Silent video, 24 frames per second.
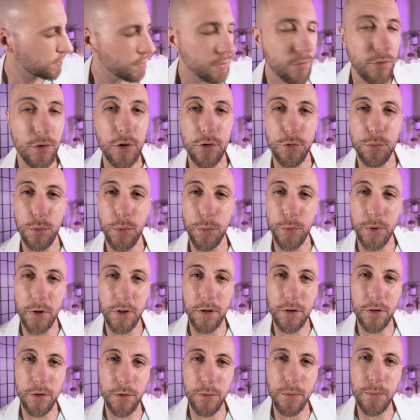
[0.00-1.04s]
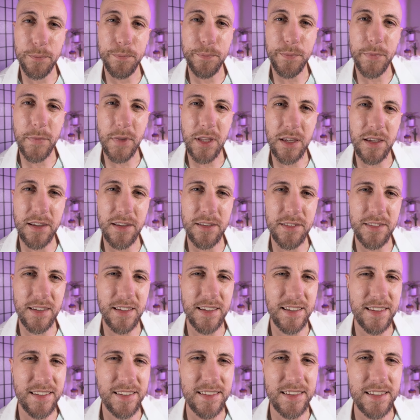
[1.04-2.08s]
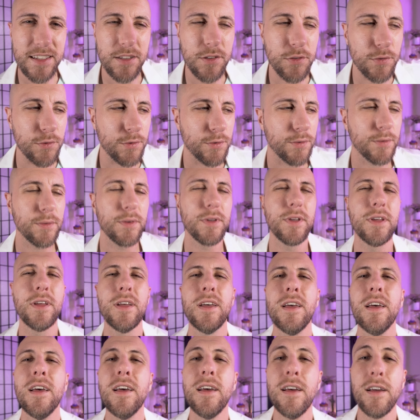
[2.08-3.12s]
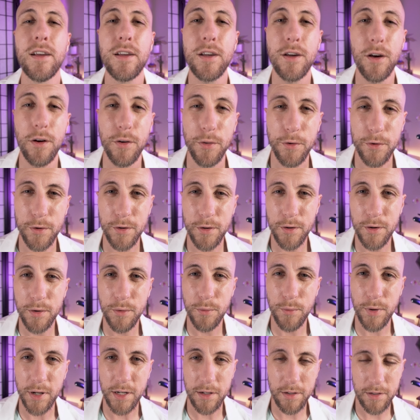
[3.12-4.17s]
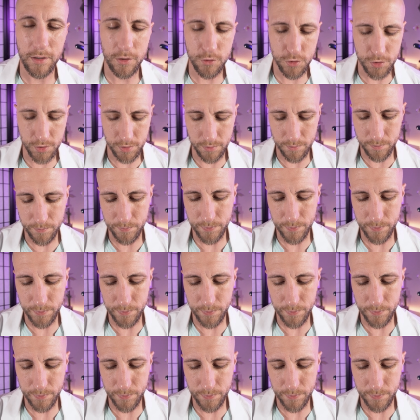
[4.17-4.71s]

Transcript: First one we're going to do is a little color recognition.